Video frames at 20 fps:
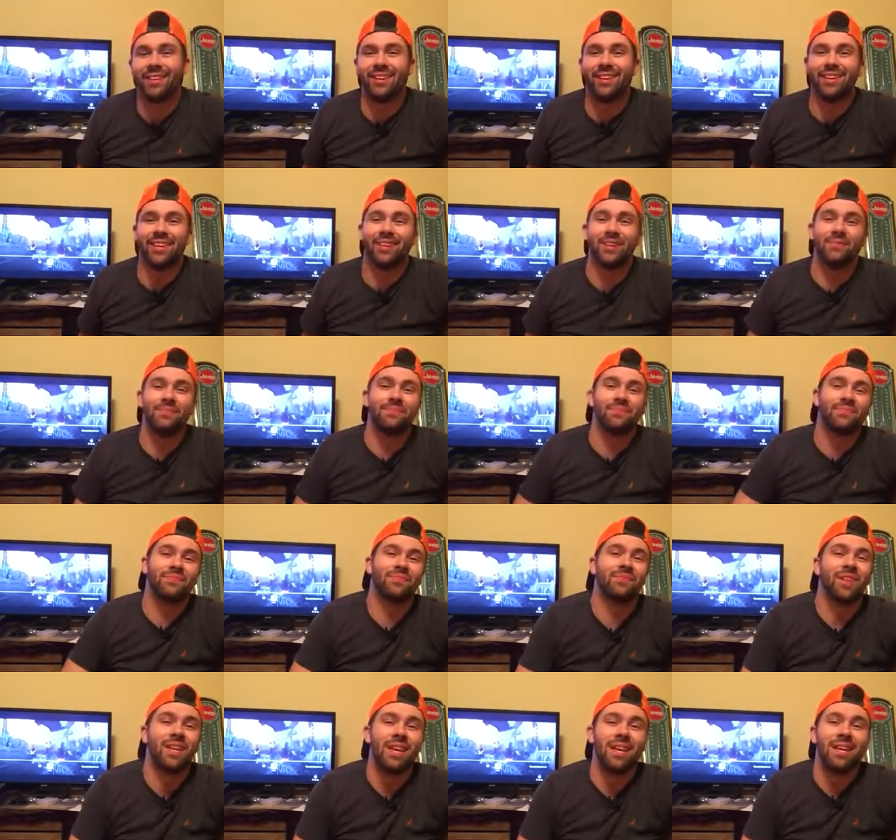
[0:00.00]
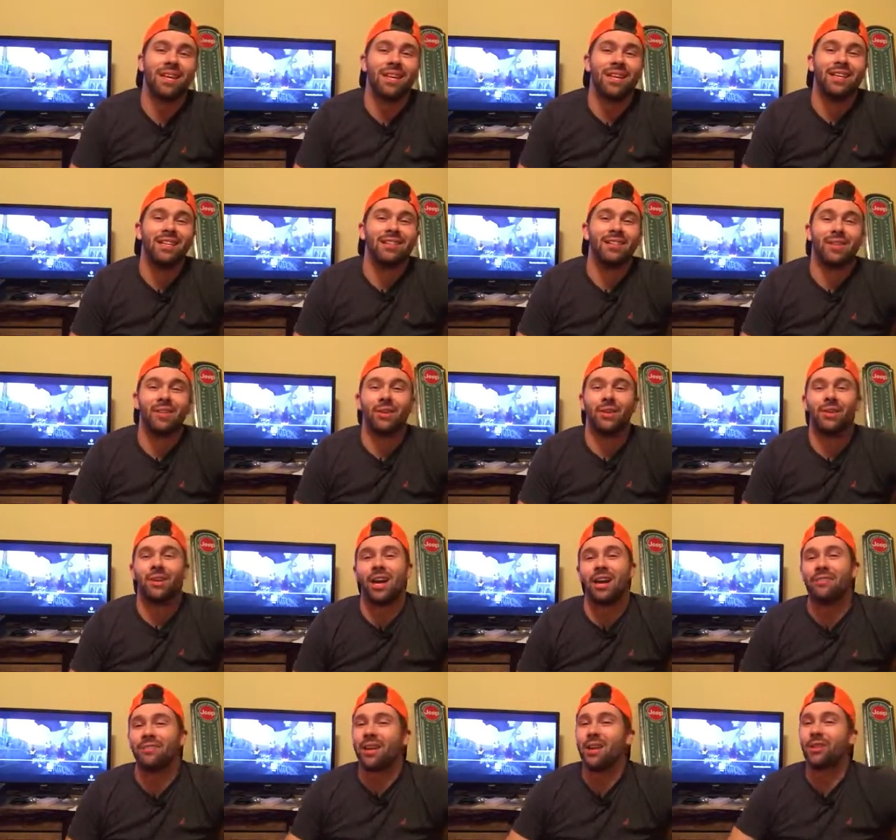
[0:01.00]
Um, so
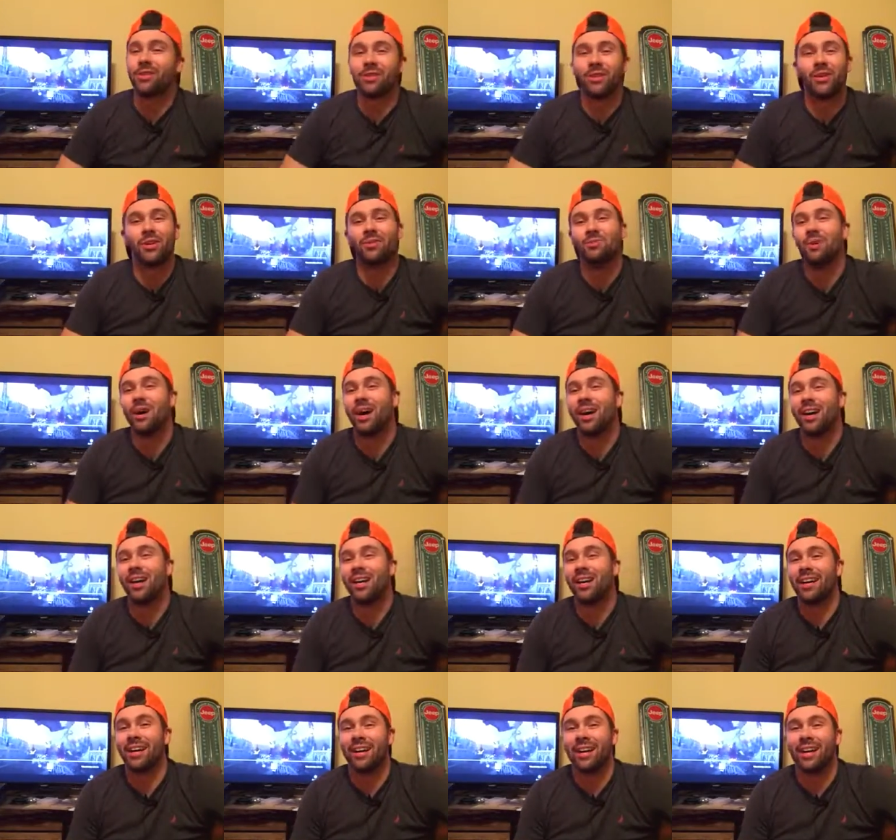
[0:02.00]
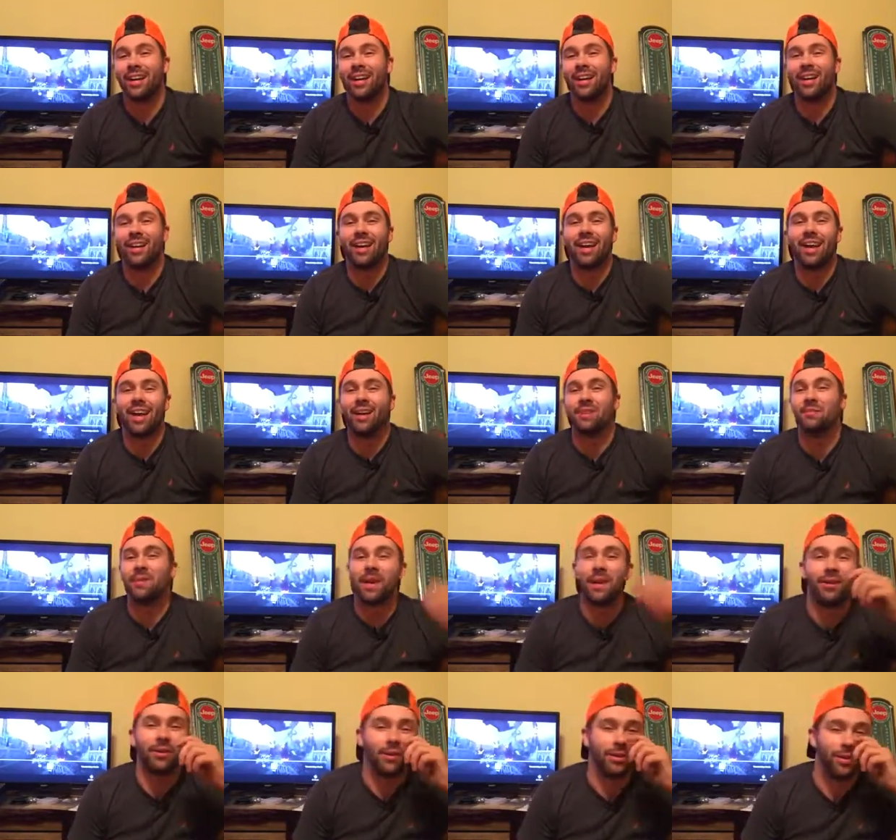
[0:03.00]
life goes on by Adam
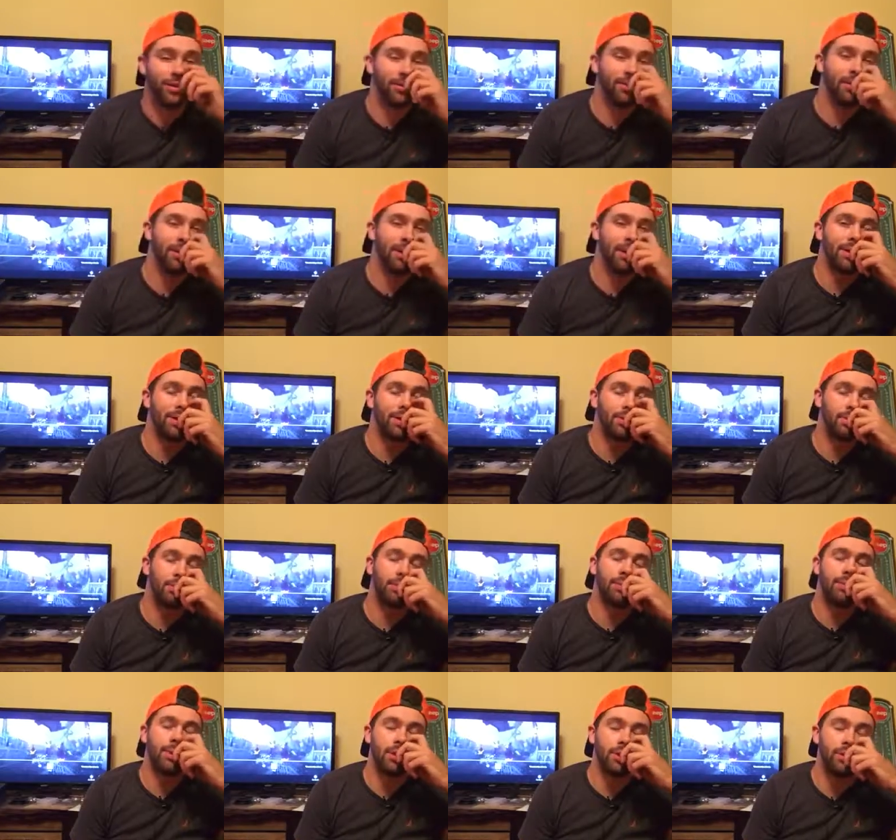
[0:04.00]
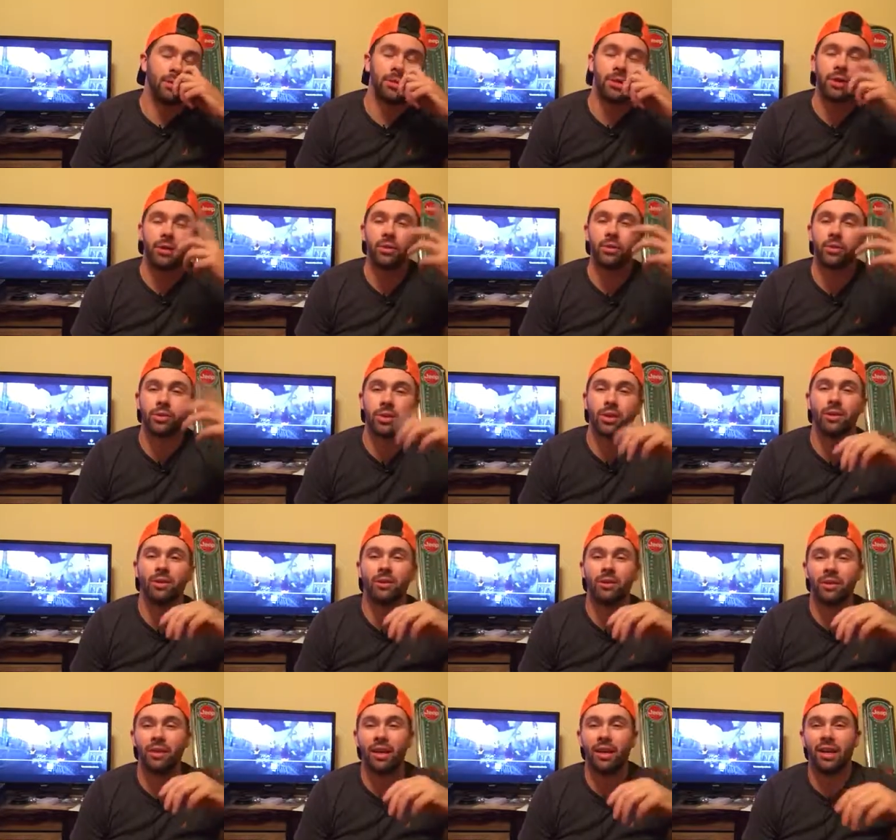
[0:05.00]
Calhoun. That's it's a pretty cool
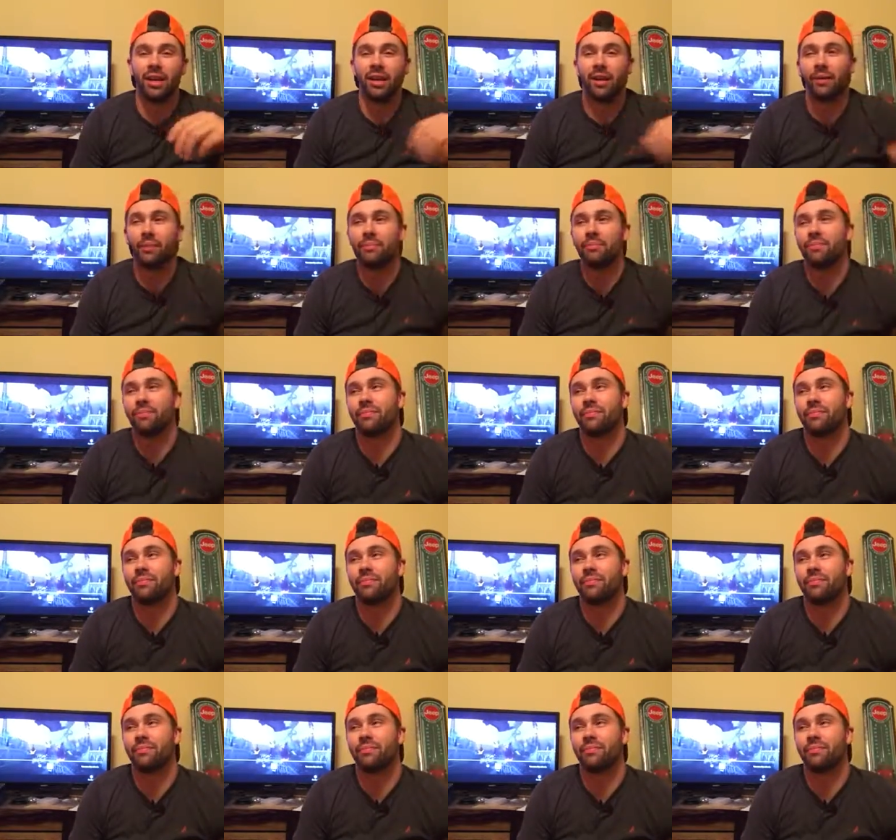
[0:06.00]
song. Uh,